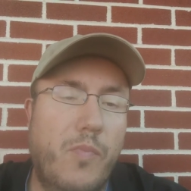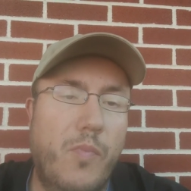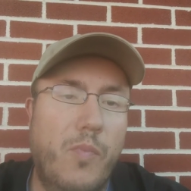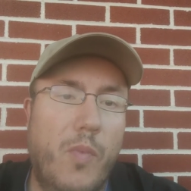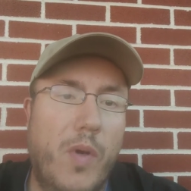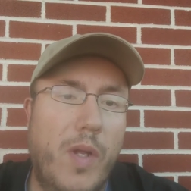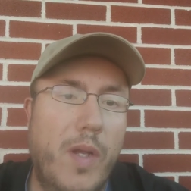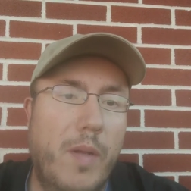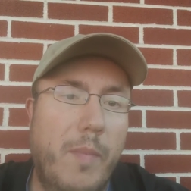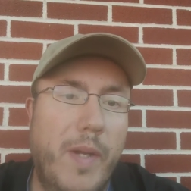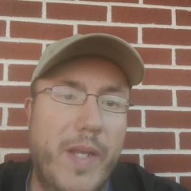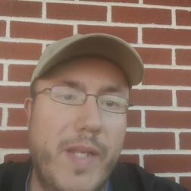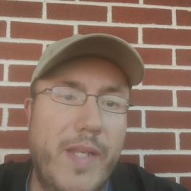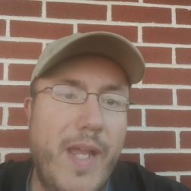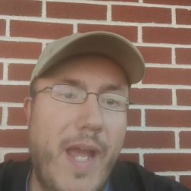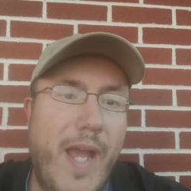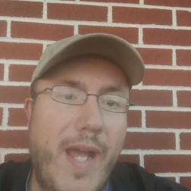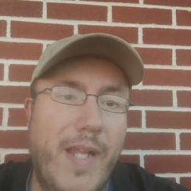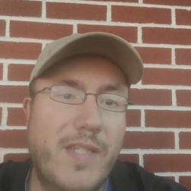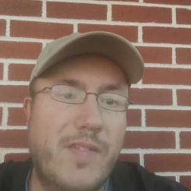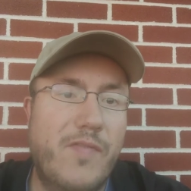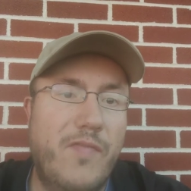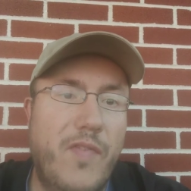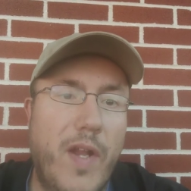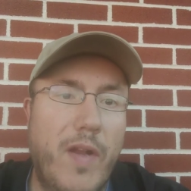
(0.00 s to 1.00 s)
one of my
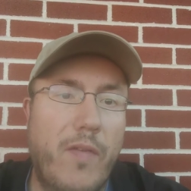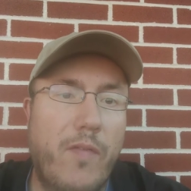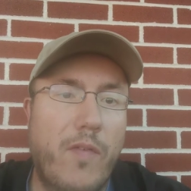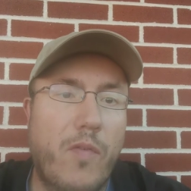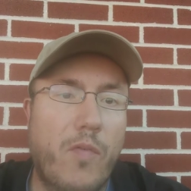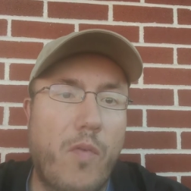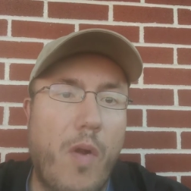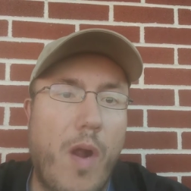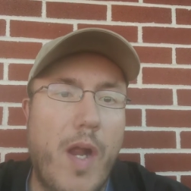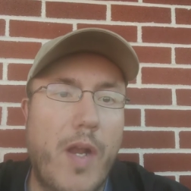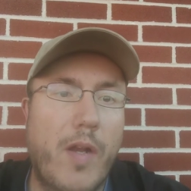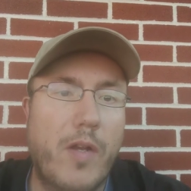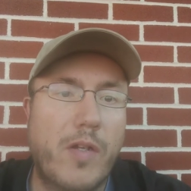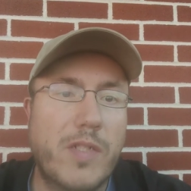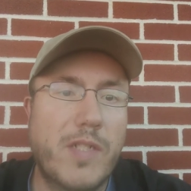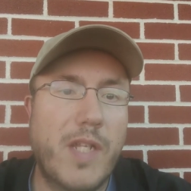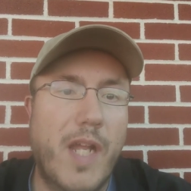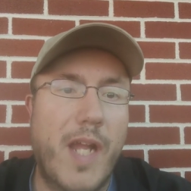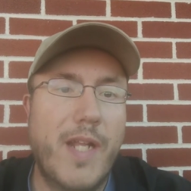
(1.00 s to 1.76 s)
dad's favorite writers.